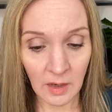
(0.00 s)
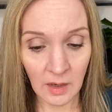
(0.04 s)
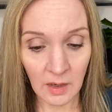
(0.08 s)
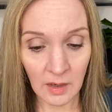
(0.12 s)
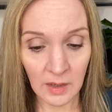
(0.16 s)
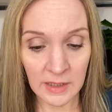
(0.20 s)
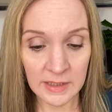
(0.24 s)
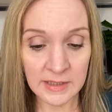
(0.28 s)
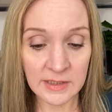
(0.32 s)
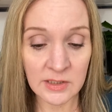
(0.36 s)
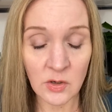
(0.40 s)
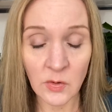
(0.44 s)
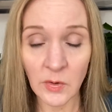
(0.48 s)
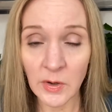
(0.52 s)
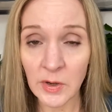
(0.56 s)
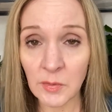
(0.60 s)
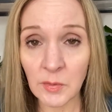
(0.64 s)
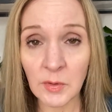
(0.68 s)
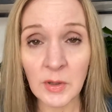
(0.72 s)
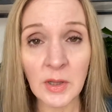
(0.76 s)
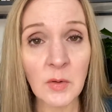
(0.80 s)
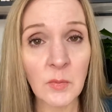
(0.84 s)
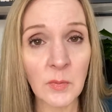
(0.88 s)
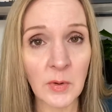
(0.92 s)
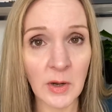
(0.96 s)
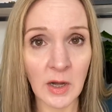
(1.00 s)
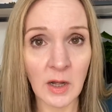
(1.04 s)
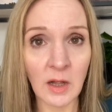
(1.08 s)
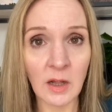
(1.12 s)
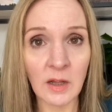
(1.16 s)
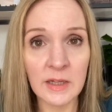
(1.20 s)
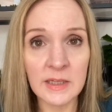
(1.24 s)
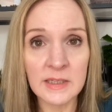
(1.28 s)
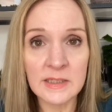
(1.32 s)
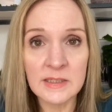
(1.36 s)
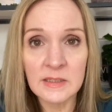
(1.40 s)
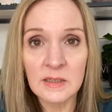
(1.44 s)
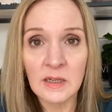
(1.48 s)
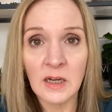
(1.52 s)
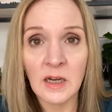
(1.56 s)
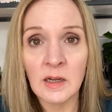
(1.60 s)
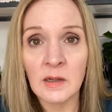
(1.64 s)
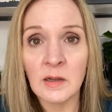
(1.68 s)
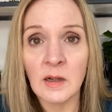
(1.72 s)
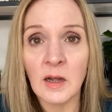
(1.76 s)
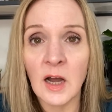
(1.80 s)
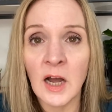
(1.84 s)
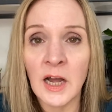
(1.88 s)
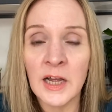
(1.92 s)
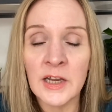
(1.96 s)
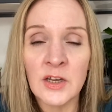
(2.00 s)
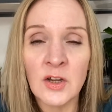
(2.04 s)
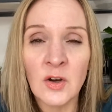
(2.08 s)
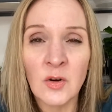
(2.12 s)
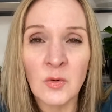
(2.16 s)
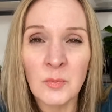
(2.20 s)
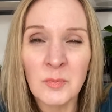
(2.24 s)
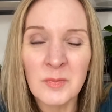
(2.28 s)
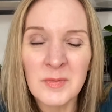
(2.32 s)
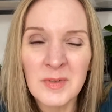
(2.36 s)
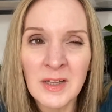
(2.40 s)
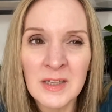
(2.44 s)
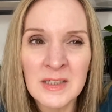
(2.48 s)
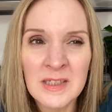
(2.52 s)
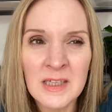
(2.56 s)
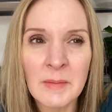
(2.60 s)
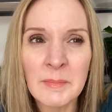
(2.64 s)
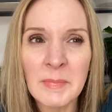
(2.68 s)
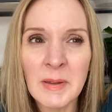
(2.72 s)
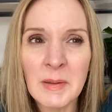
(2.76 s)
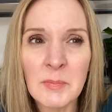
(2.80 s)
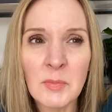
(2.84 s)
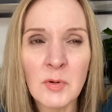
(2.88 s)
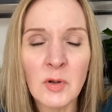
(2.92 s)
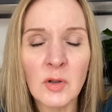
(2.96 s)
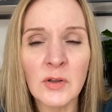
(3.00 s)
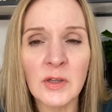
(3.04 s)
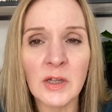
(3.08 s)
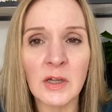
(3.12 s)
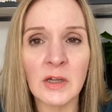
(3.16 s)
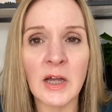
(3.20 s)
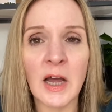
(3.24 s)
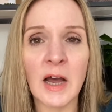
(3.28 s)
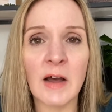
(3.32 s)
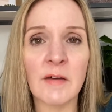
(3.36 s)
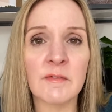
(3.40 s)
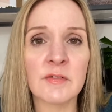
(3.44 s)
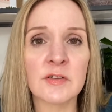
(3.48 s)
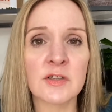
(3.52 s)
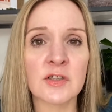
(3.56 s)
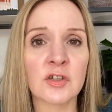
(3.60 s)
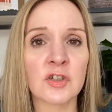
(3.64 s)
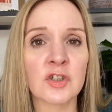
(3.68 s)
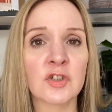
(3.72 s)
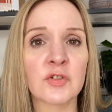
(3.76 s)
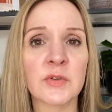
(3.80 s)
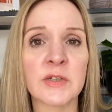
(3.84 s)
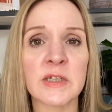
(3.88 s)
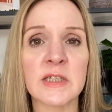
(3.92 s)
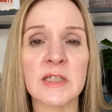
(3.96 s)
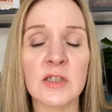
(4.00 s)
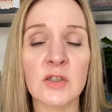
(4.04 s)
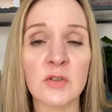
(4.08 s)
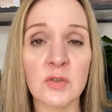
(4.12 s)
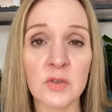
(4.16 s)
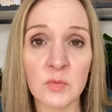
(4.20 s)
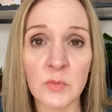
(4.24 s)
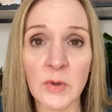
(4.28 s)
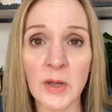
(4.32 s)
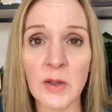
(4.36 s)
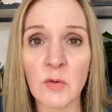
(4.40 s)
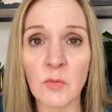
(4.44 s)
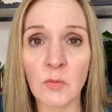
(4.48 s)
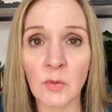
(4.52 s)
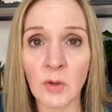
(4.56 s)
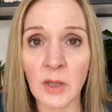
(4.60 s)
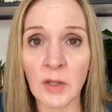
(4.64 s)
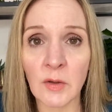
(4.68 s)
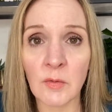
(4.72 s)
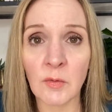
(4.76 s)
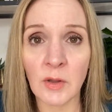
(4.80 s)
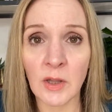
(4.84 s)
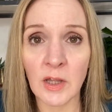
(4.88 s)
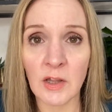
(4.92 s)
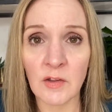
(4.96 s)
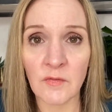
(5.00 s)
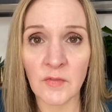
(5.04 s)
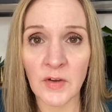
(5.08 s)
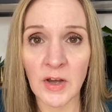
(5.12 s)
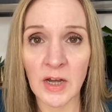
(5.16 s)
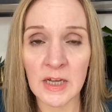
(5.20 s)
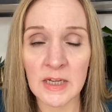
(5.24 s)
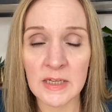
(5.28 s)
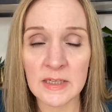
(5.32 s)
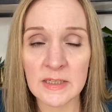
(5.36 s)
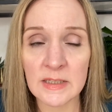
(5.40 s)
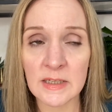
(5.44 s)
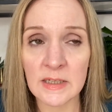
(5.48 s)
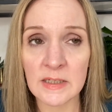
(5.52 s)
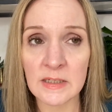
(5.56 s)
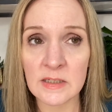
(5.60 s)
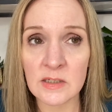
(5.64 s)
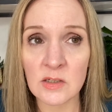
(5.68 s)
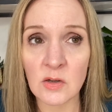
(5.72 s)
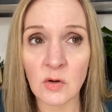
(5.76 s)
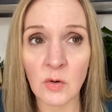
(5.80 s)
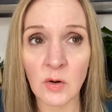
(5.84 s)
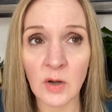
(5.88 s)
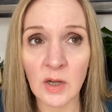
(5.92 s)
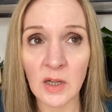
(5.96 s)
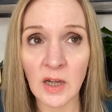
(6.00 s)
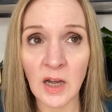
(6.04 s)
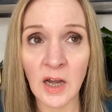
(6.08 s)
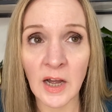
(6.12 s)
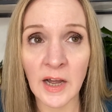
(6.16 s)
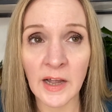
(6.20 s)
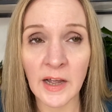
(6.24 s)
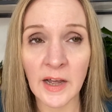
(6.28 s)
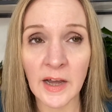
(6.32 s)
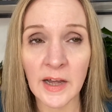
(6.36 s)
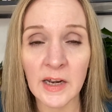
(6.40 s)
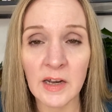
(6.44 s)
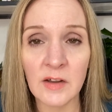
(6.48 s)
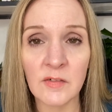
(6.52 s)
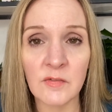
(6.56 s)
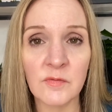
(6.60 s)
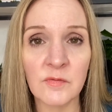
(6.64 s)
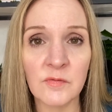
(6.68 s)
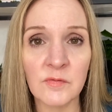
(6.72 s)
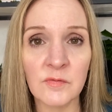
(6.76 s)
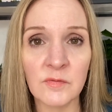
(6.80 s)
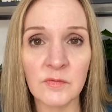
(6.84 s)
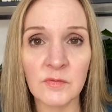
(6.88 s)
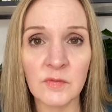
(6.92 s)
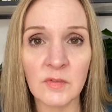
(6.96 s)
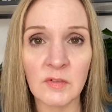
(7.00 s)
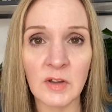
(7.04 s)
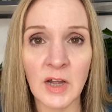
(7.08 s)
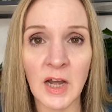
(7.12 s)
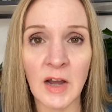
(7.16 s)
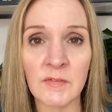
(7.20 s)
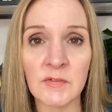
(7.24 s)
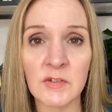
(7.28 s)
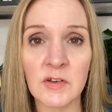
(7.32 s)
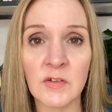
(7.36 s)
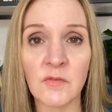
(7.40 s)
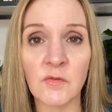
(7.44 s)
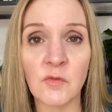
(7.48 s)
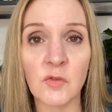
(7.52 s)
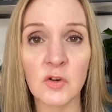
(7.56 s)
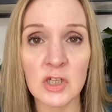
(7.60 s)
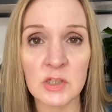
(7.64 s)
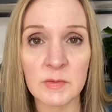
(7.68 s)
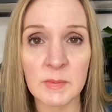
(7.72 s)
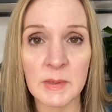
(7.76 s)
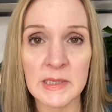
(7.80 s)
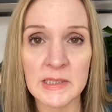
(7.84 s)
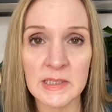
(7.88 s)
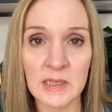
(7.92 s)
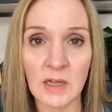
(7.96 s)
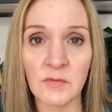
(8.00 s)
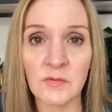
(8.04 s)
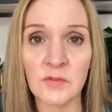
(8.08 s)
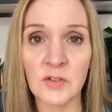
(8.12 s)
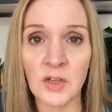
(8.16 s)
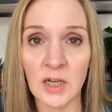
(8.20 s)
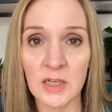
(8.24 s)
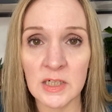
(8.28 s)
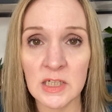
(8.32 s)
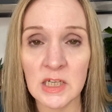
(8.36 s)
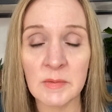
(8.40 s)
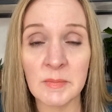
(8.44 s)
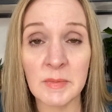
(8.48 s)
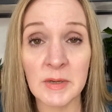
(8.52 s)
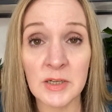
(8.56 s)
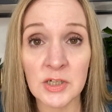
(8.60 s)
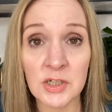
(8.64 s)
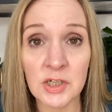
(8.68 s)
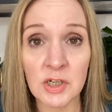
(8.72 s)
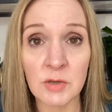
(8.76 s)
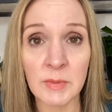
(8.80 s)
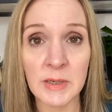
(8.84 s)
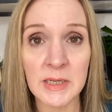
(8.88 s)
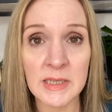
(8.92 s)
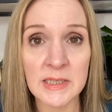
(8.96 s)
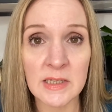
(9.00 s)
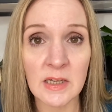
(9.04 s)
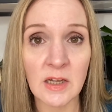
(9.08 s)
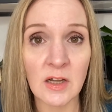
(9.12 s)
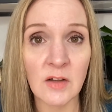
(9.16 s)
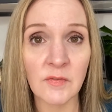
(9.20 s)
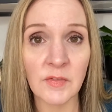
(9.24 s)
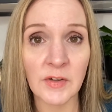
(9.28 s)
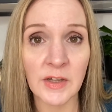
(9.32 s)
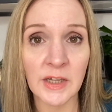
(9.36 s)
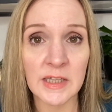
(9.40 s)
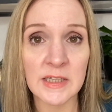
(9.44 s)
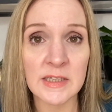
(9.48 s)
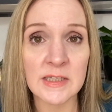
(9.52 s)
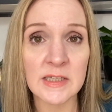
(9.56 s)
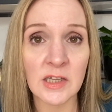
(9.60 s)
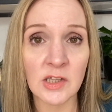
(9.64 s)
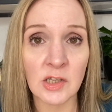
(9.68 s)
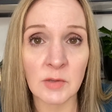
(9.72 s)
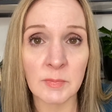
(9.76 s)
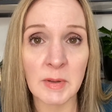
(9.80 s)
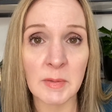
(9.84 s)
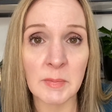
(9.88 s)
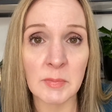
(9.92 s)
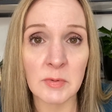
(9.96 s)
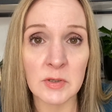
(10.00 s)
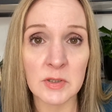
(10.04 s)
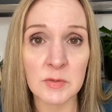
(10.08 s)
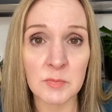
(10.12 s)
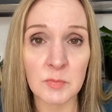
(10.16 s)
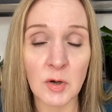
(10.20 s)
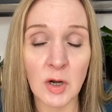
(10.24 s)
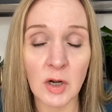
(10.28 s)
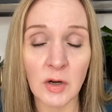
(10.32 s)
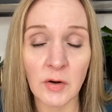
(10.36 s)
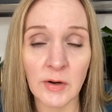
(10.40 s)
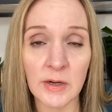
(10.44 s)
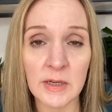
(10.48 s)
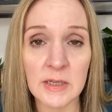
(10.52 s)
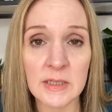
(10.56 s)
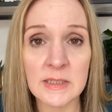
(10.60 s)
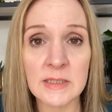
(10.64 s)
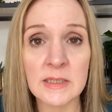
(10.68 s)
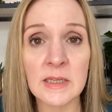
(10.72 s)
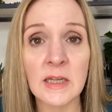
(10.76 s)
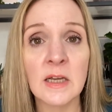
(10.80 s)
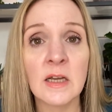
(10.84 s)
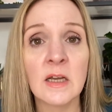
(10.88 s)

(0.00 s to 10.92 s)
it's going really well. I know some people that have surgeries lose weight really, really fast, and so I kind of have to force myself not to measure myself against other people's progress.